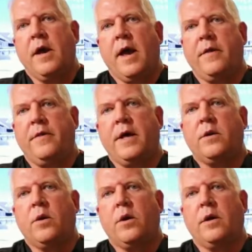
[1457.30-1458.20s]
And
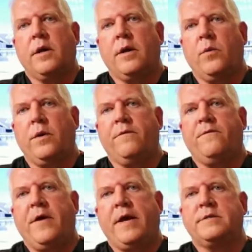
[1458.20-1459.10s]
then we
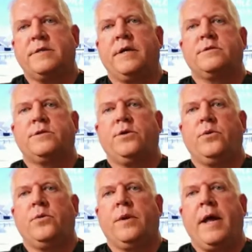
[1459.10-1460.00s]
phase
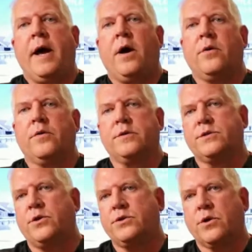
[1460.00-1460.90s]
into now the
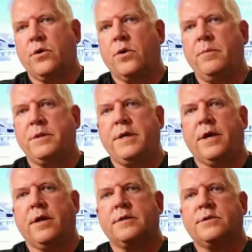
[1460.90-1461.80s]
surgical,
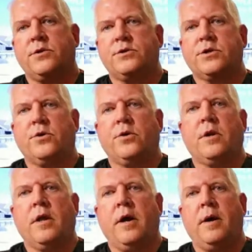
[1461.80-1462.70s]
meticulous
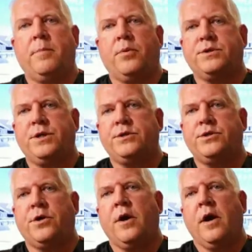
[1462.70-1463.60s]
surgical
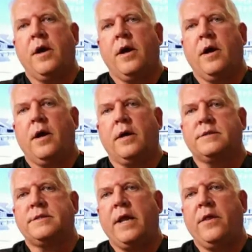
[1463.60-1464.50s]
procedure.
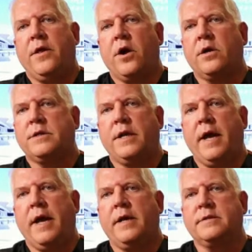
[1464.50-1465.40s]
State-of-the-art
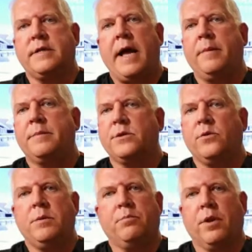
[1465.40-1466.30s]
today is
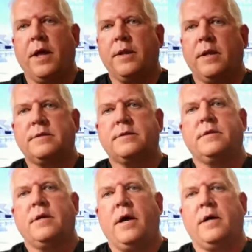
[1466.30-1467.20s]
absolutely
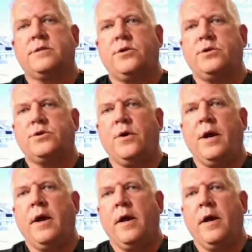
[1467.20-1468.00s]
bloodless surgery,